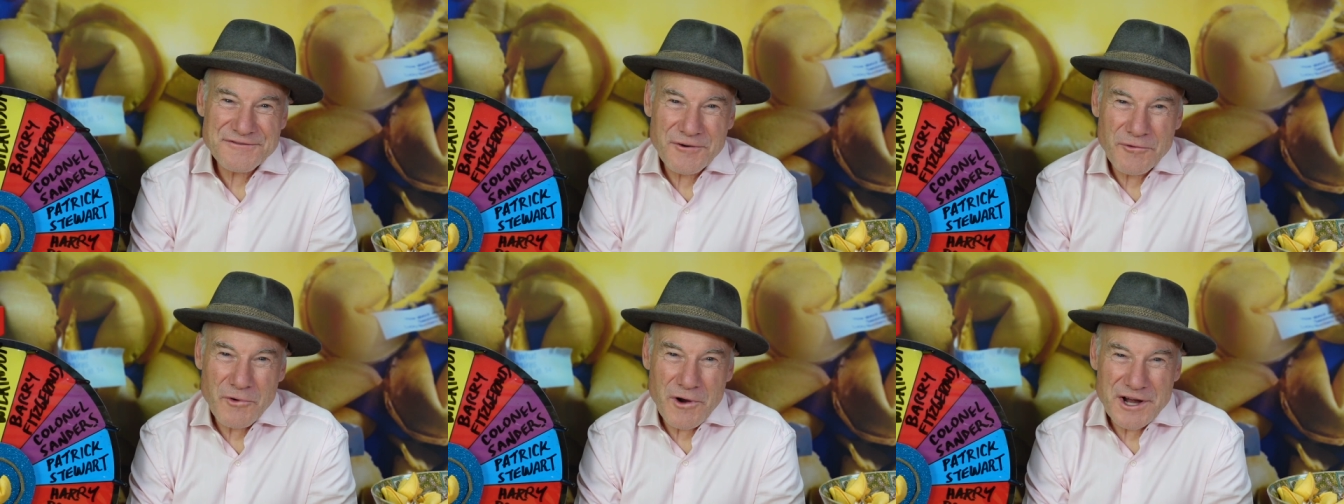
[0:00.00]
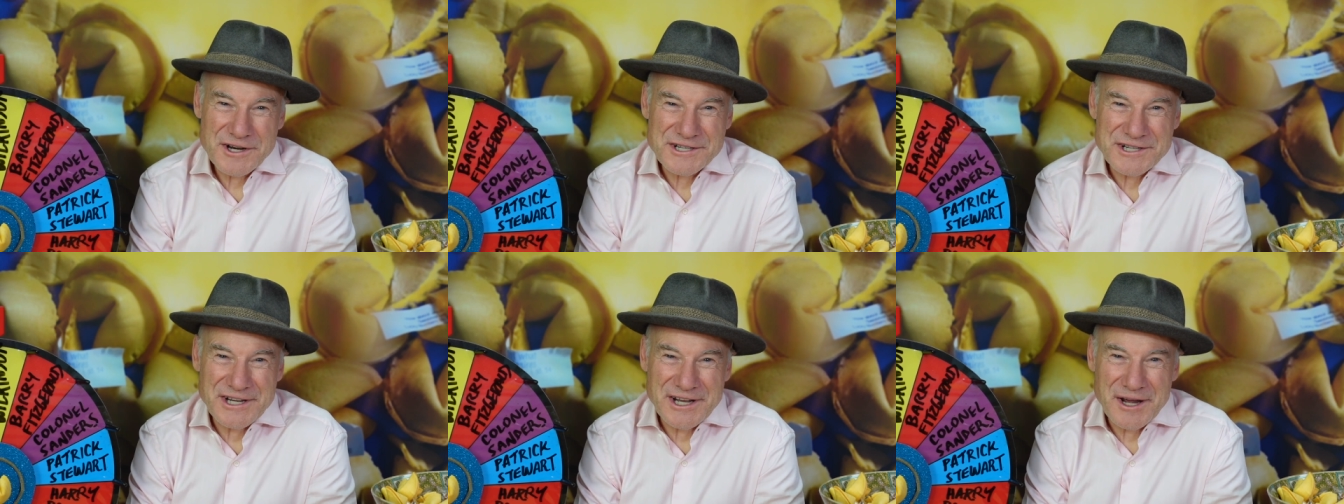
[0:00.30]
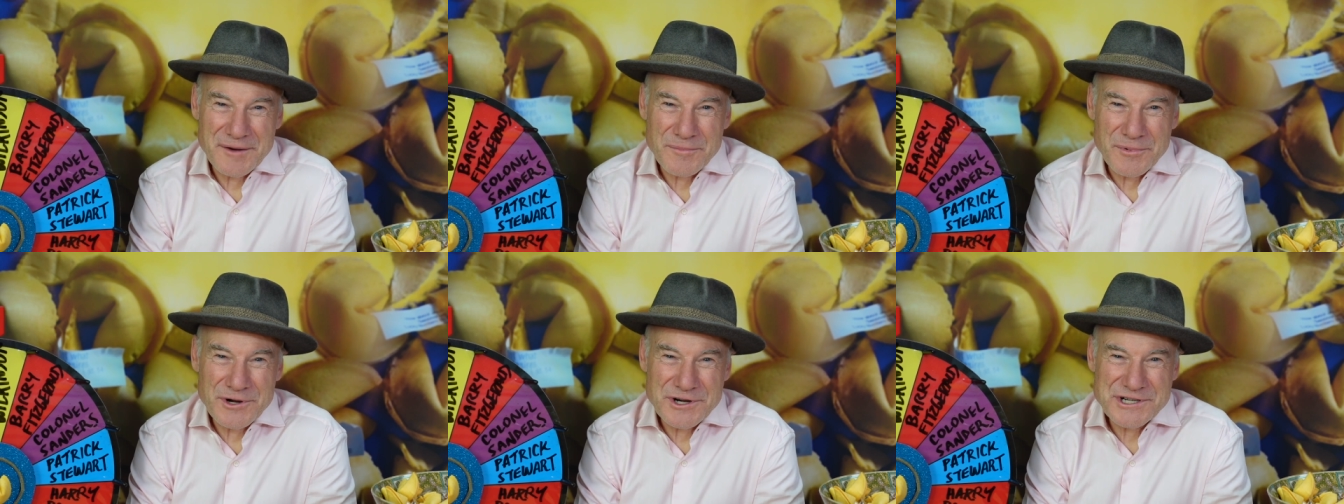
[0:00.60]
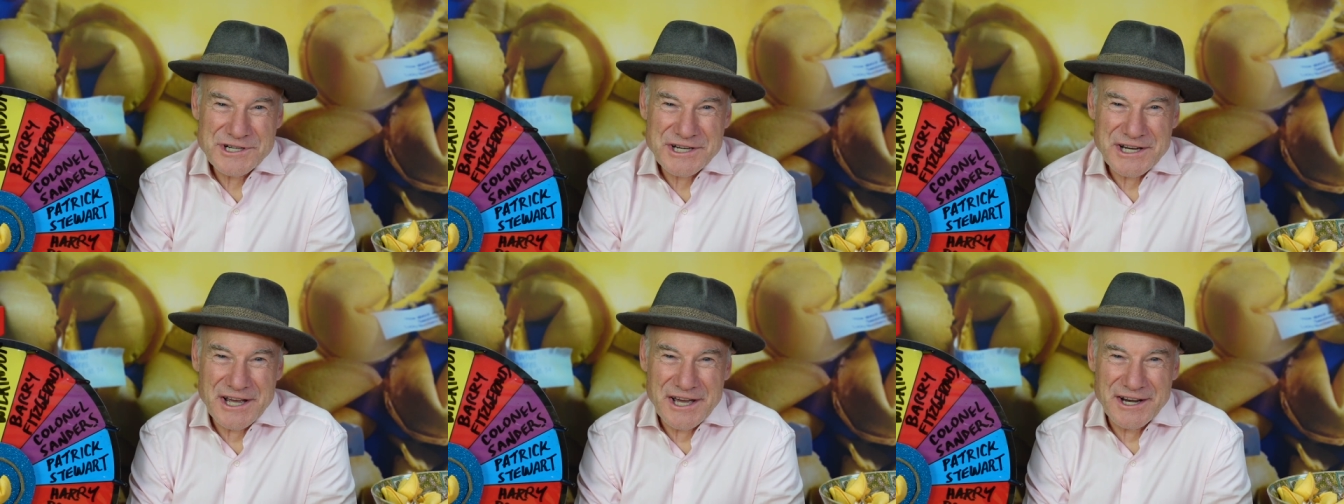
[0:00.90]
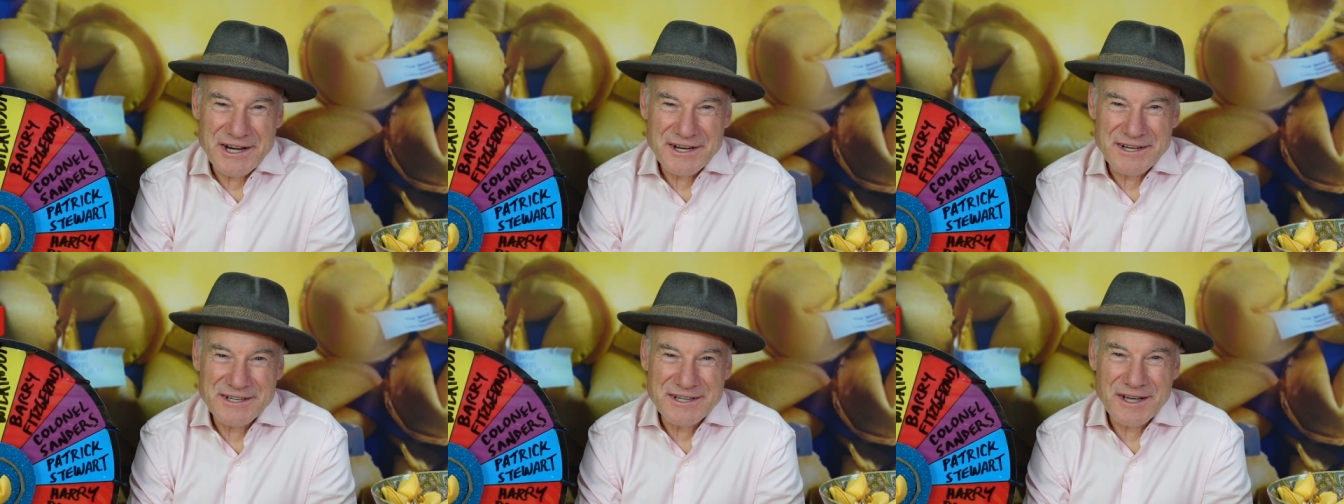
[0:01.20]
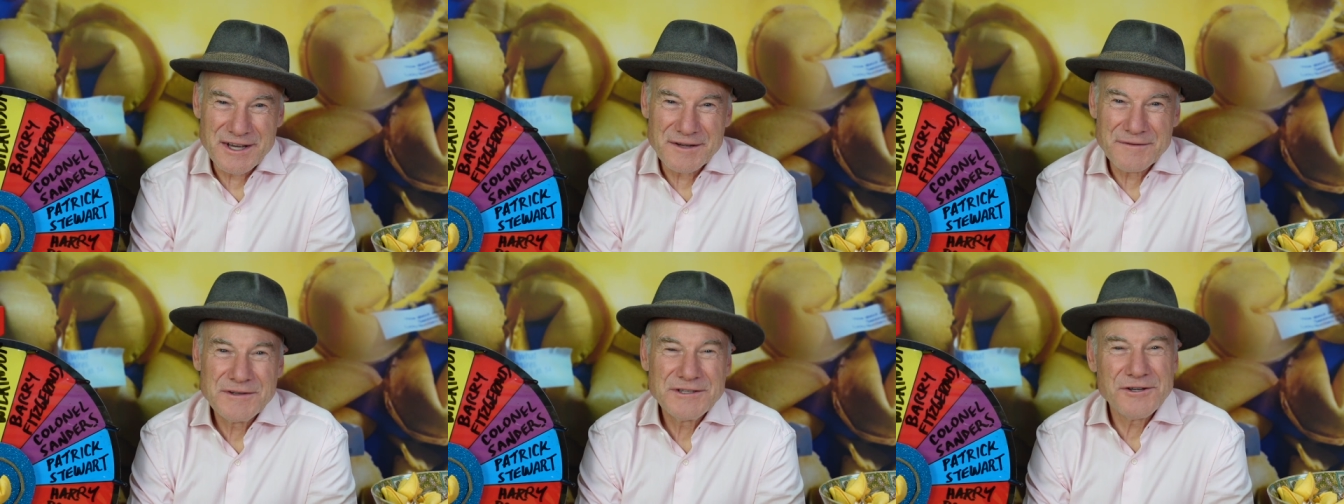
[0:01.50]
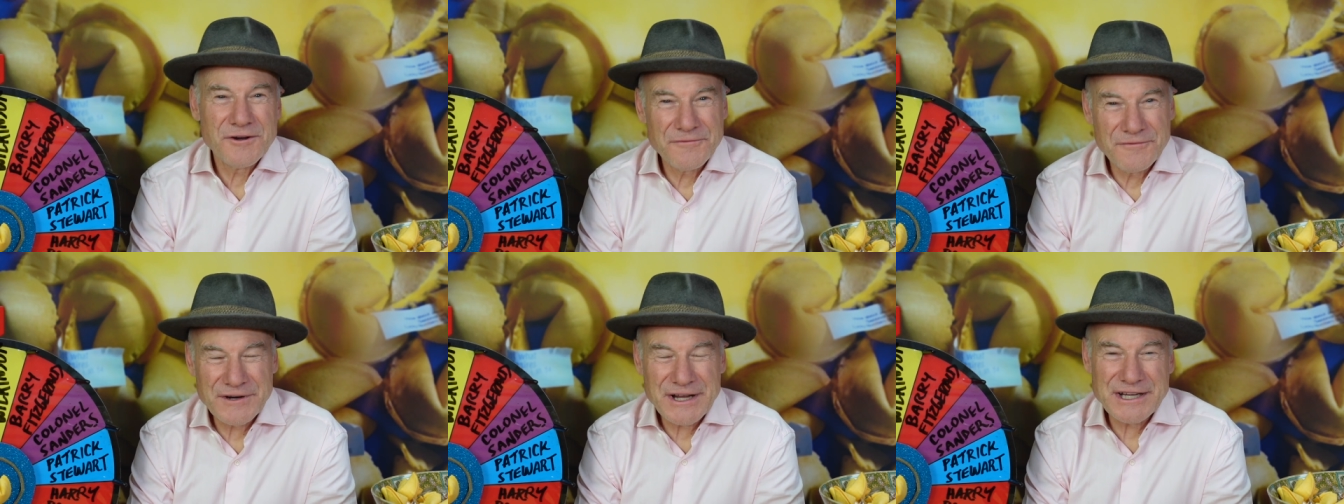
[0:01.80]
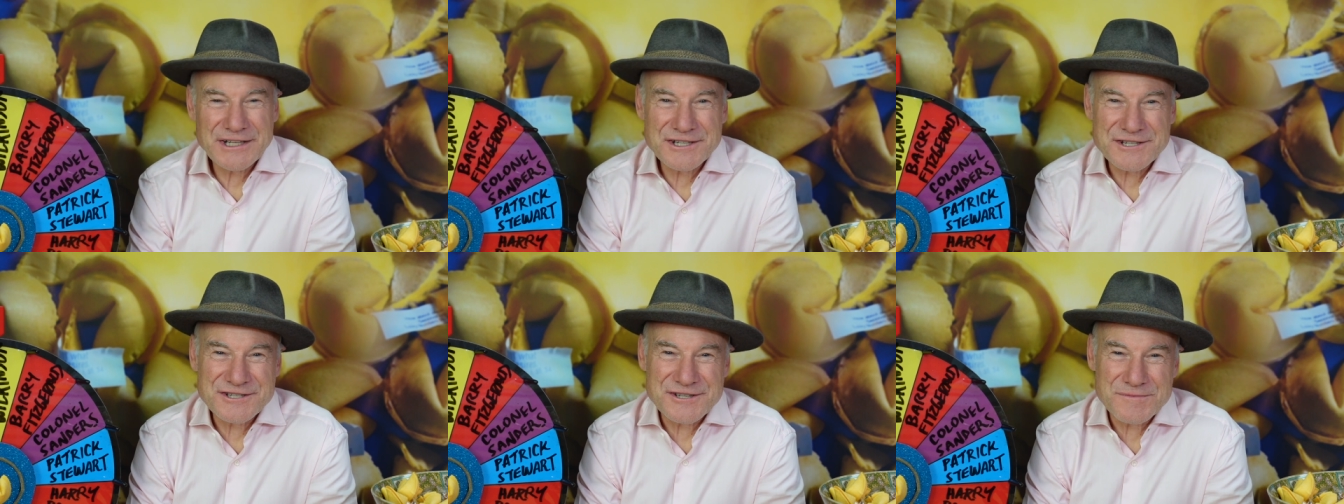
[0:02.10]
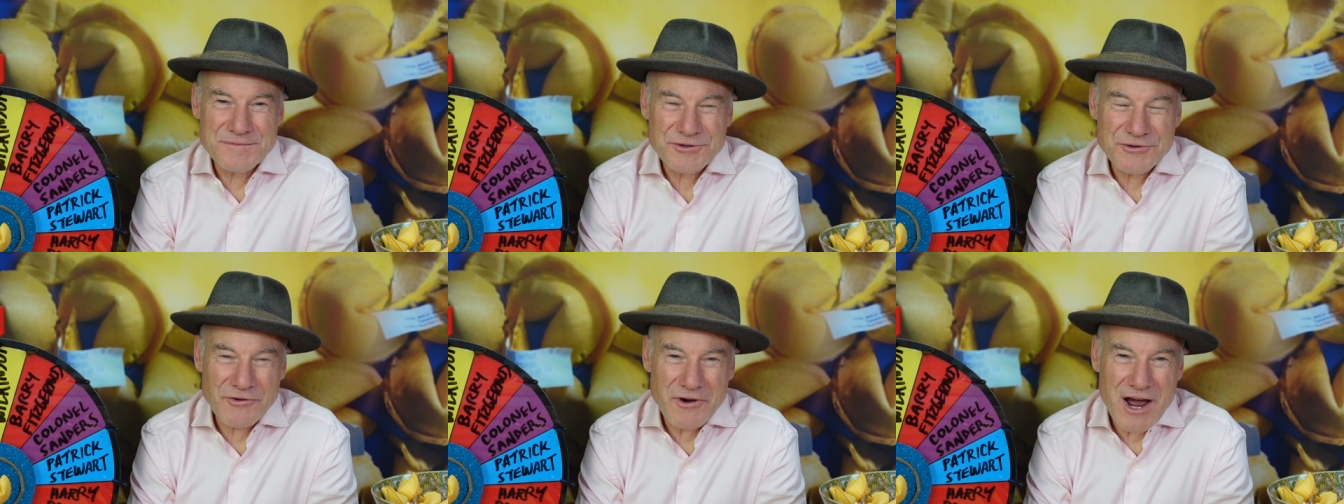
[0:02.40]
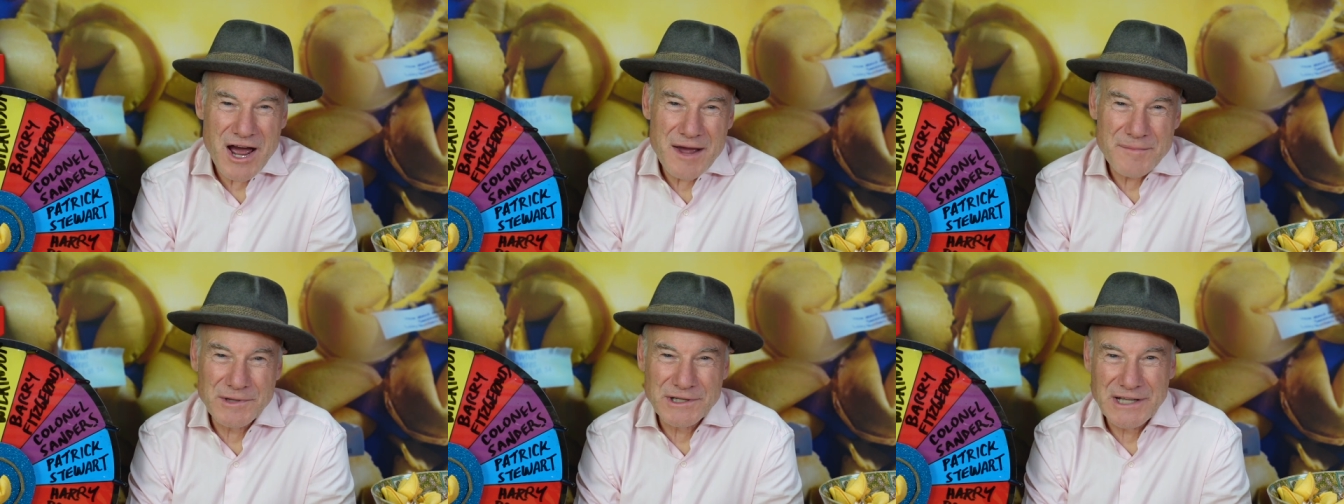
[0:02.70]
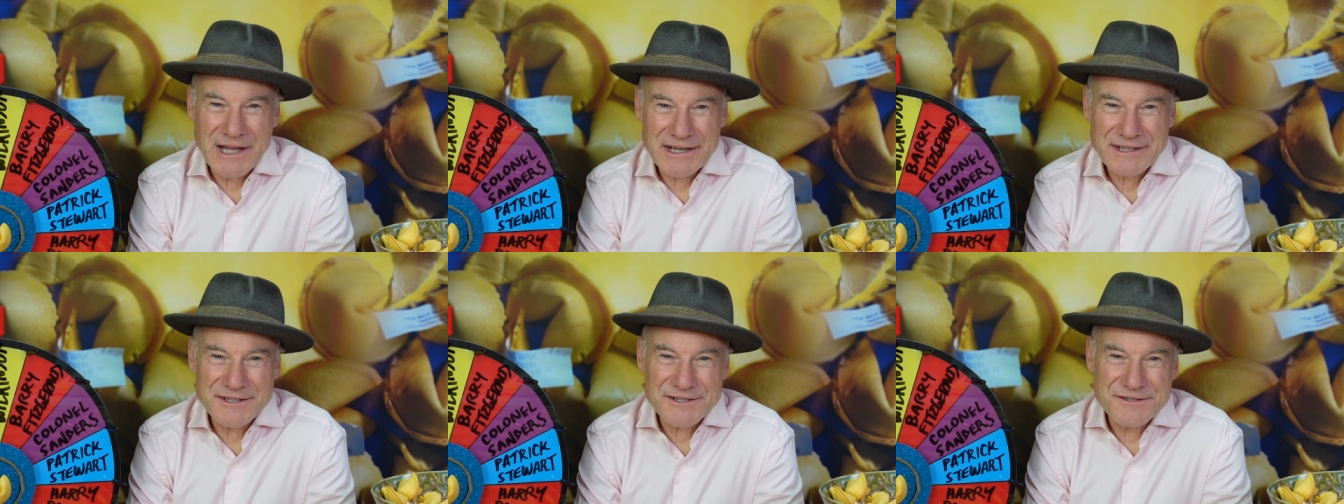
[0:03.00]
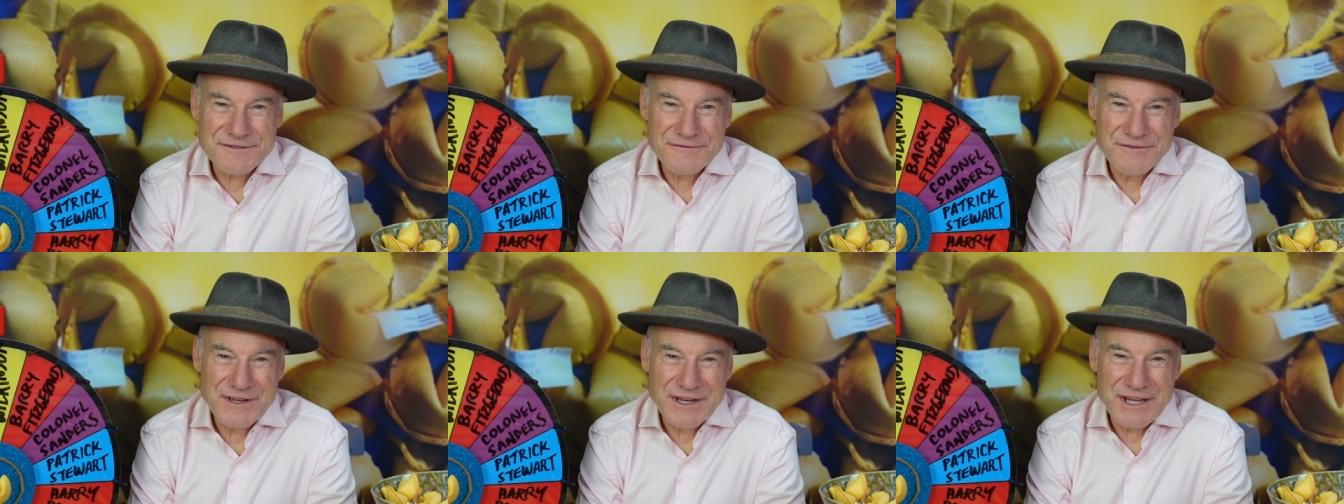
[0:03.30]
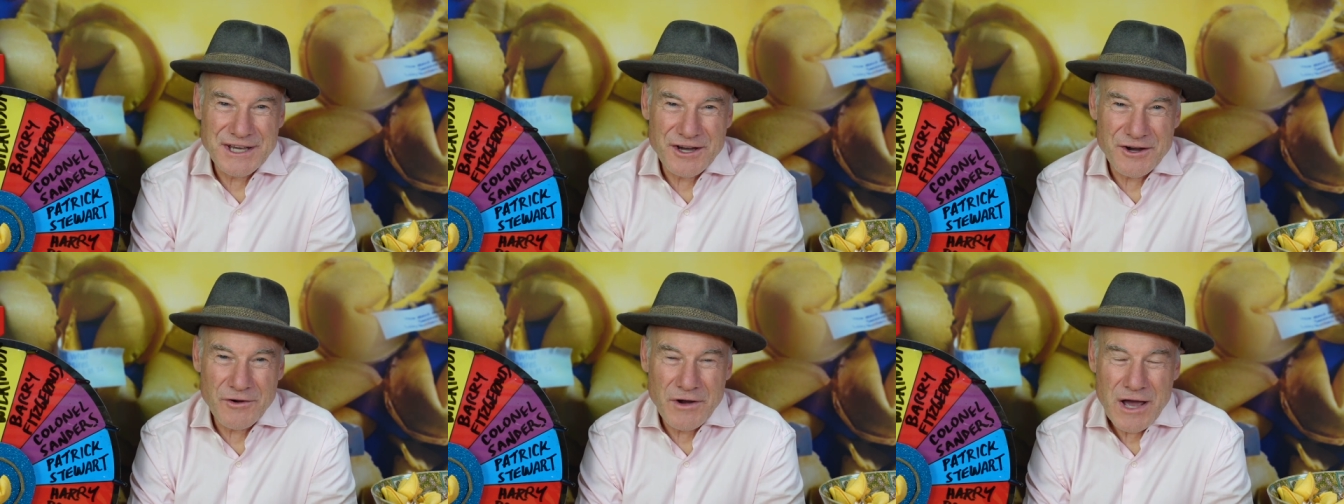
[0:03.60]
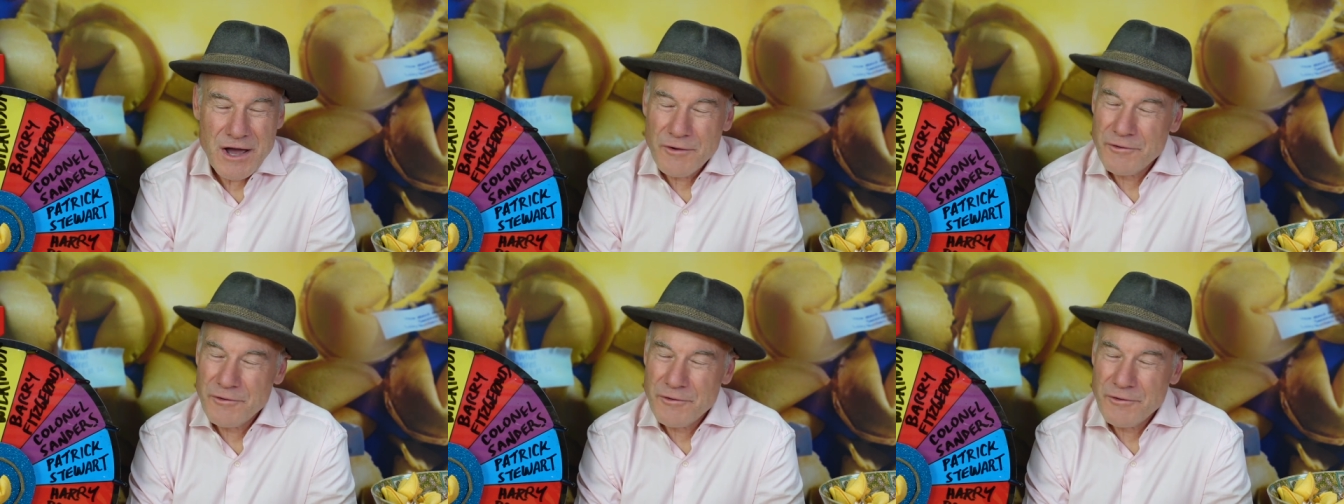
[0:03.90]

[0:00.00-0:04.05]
for watching. I appreciate it. Uh, don't forget to subscribe and like this video.